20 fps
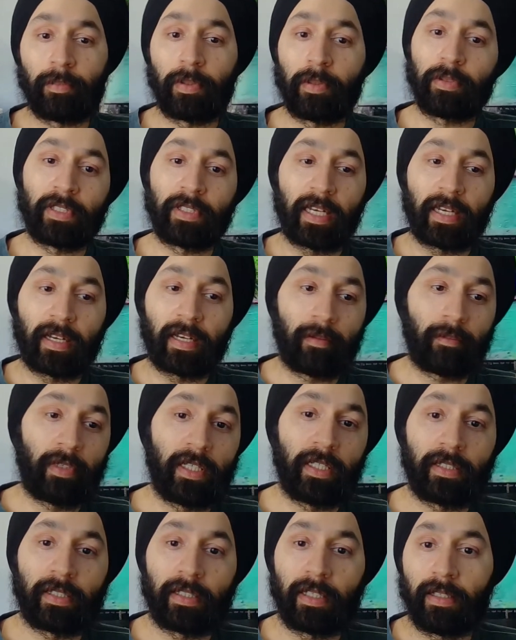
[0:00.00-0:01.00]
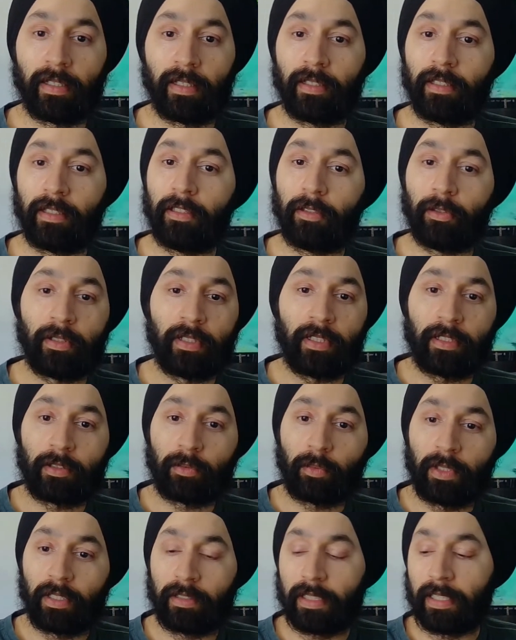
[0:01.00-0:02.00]
people take amrit and then they do these
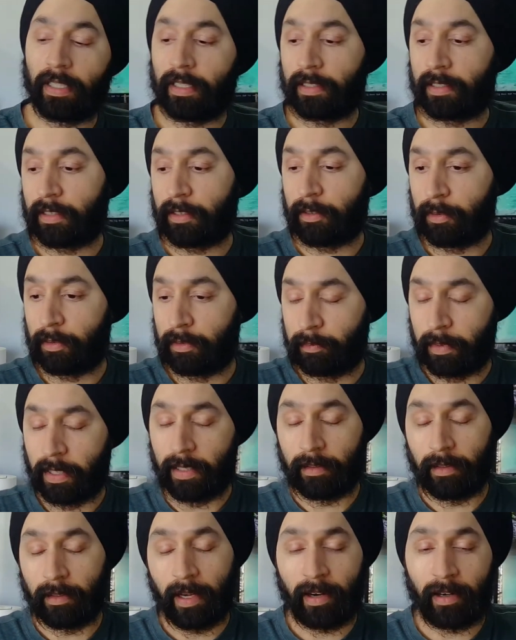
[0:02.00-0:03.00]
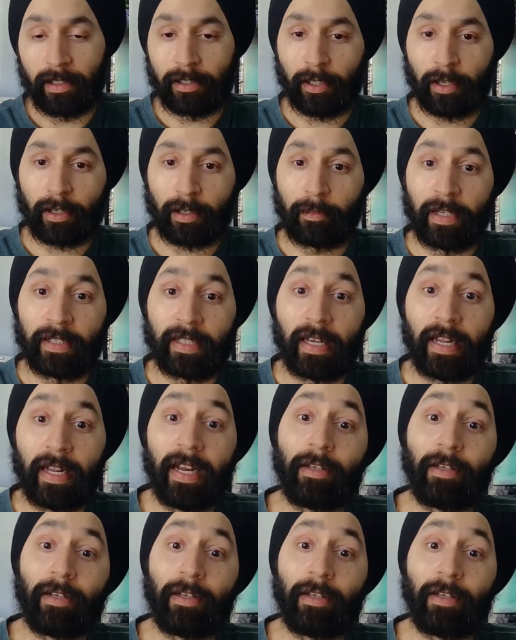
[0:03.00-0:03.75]
weird things too. But I already talked about that.